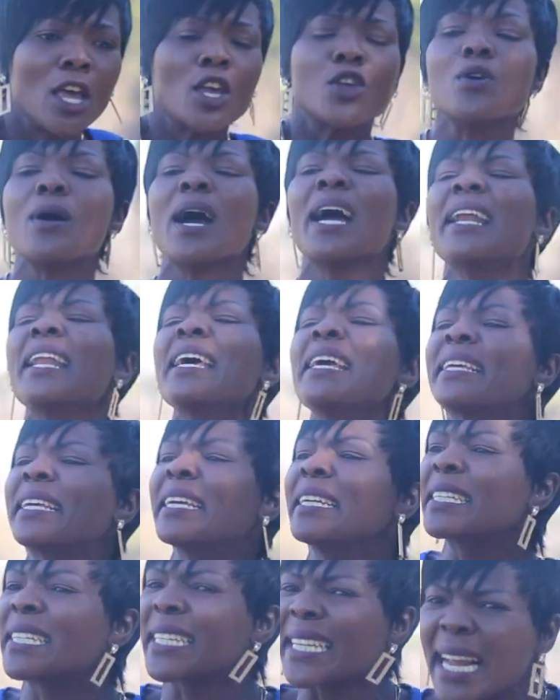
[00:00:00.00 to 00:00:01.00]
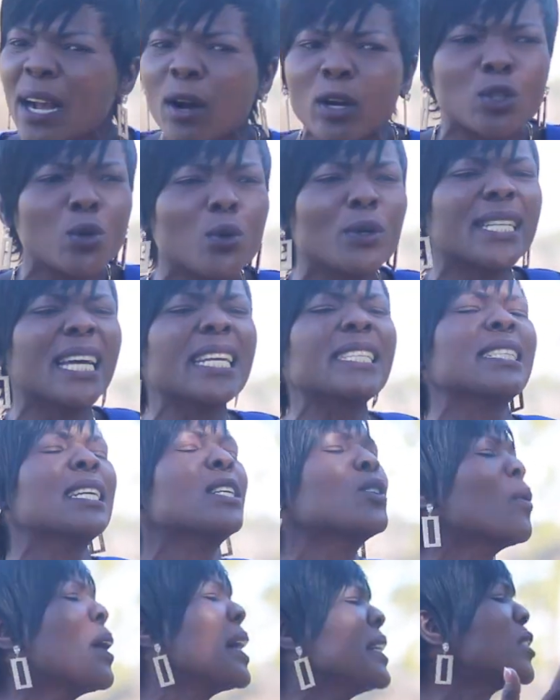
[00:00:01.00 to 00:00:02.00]
You are like a child who
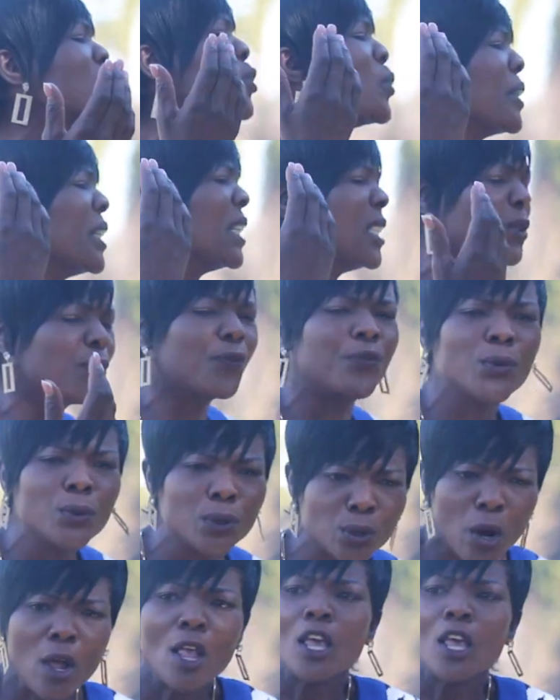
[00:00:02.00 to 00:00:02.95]
doesn't want to eat food.